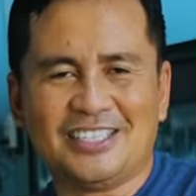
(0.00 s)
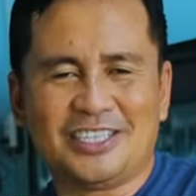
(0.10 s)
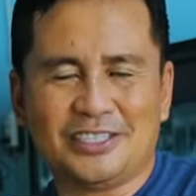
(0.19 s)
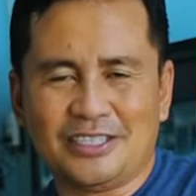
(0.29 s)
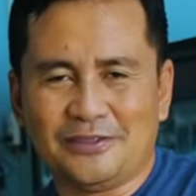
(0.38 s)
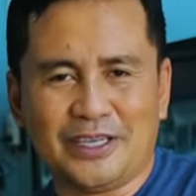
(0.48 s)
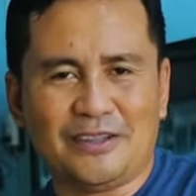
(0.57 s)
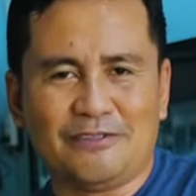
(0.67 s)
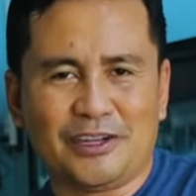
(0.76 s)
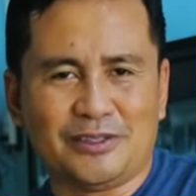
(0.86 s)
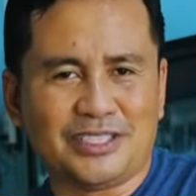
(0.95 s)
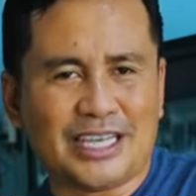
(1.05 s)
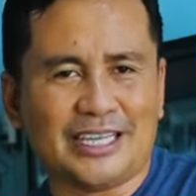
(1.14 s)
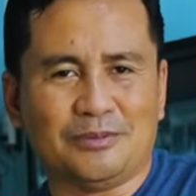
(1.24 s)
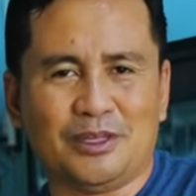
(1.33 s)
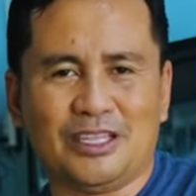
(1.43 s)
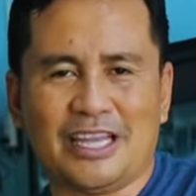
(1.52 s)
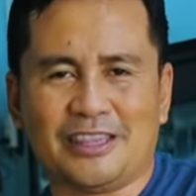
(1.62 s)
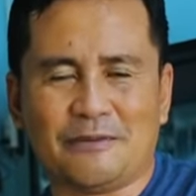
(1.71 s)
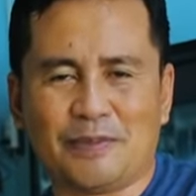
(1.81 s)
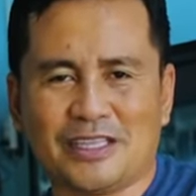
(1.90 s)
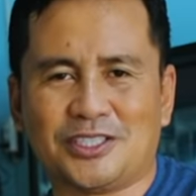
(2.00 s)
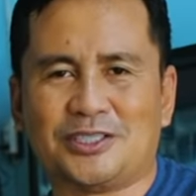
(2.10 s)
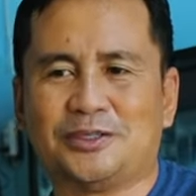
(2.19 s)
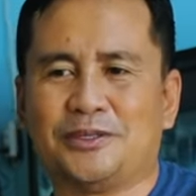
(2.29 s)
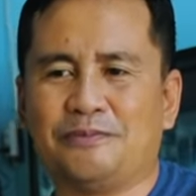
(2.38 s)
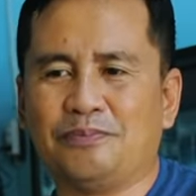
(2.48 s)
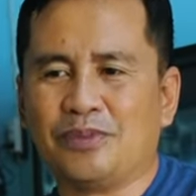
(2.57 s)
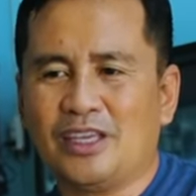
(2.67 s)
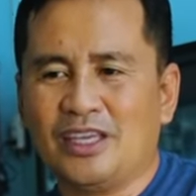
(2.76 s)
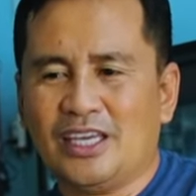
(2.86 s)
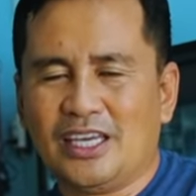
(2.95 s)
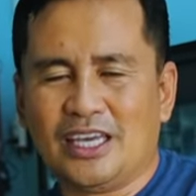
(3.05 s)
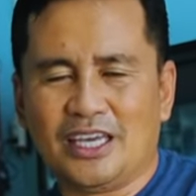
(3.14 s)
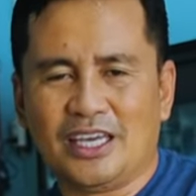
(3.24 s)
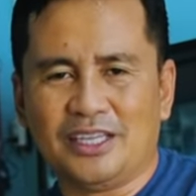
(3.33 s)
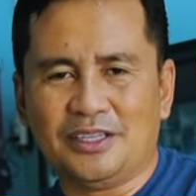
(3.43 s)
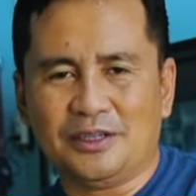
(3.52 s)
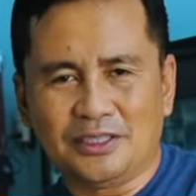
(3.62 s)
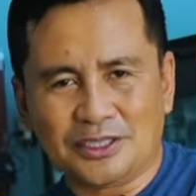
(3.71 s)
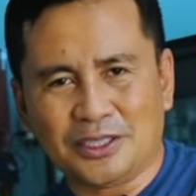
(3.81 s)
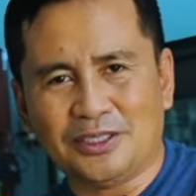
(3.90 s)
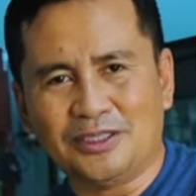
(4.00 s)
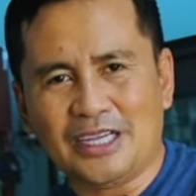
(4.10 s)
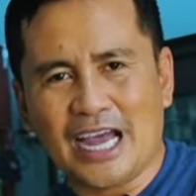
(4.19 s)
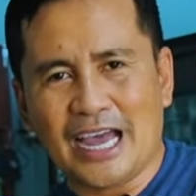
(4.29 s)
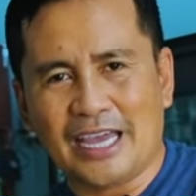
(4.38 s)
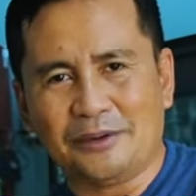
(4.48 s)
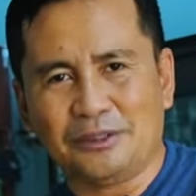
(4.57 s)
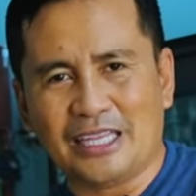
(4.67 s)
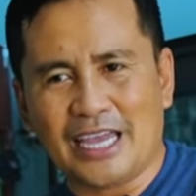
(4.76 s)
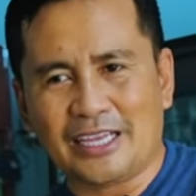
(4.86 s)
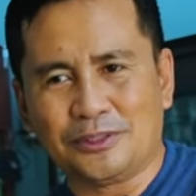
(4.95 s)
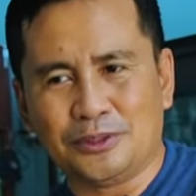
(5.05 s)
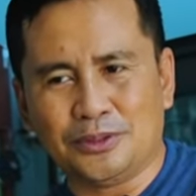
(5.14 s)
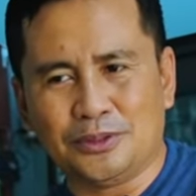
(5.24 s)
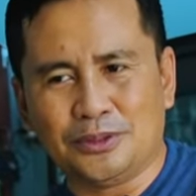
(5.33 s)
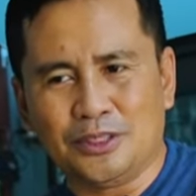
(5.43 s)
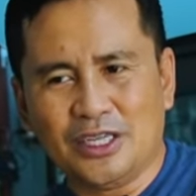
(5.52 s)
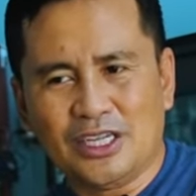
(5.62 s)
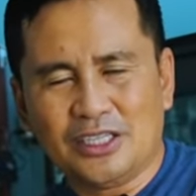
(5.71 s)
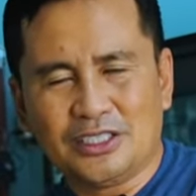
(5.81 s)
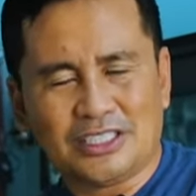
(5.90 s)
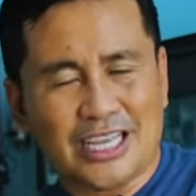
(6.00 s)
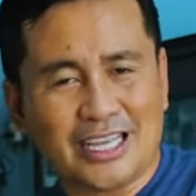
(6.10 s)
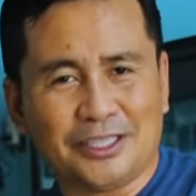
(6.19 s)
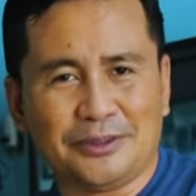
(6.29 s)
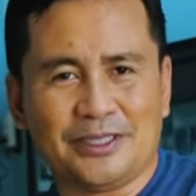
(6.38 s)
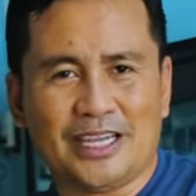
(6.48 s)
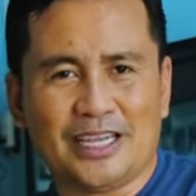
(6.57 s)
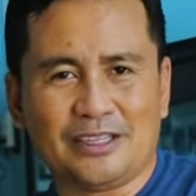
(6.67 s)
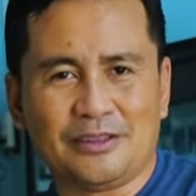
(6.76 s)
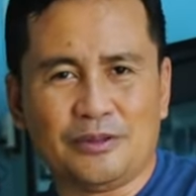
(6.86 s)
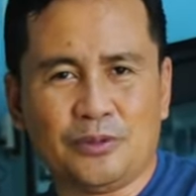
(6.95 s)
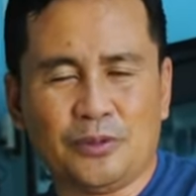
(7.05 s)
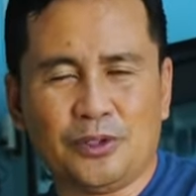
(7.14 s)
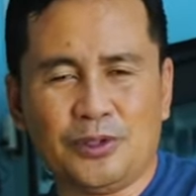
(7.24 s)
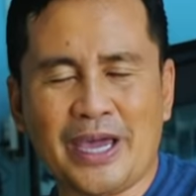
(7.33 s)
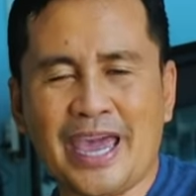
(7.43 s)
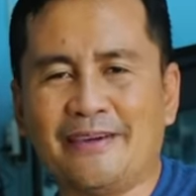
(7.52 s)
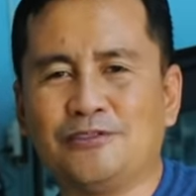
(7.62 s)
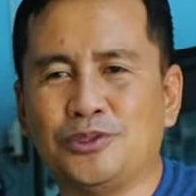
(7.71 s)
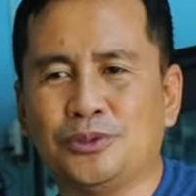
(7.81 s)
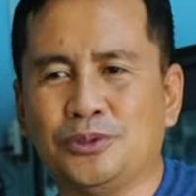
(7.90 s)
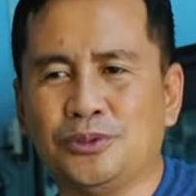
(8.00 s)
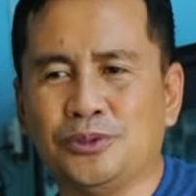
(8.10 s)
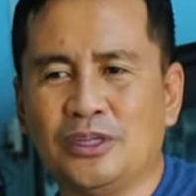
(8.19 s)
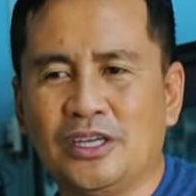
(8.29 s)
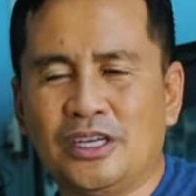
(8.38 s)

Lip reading: These are really very saleable at the pet store. And also, I would like to tell you that you have to,